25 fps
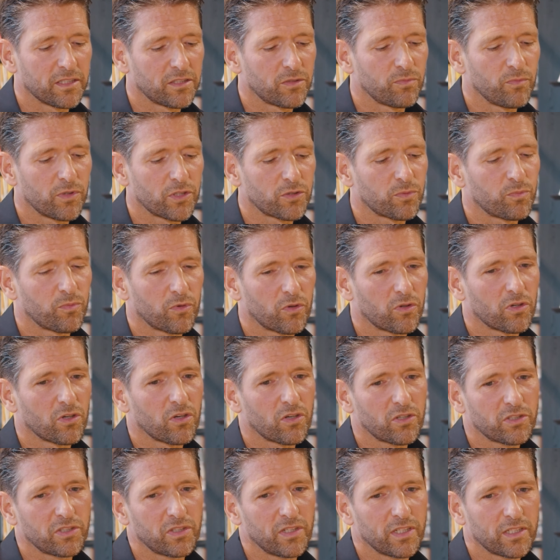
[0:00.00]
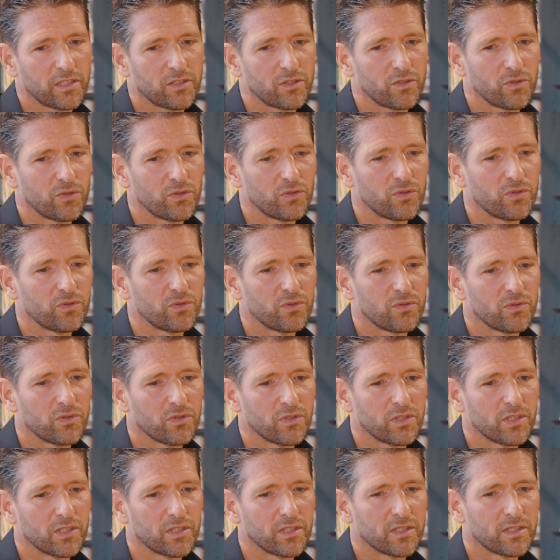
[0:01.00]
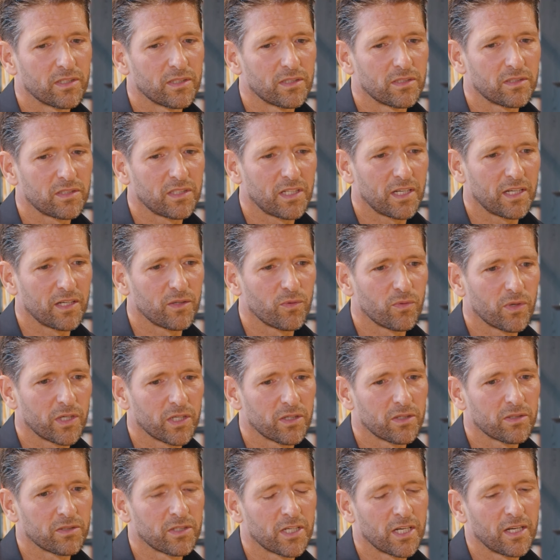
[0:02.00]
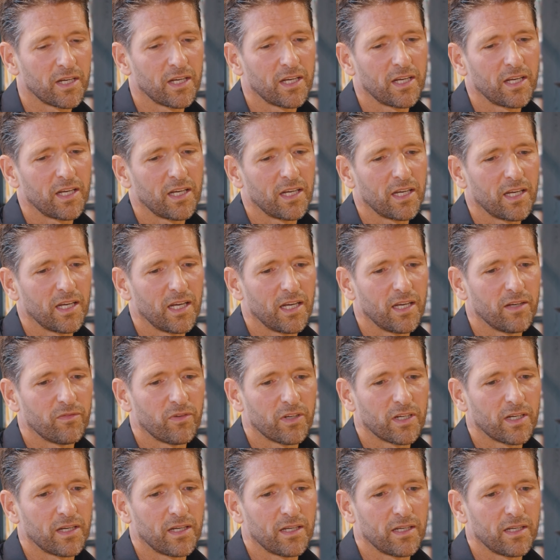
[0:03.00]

it's much more logic to say, well, if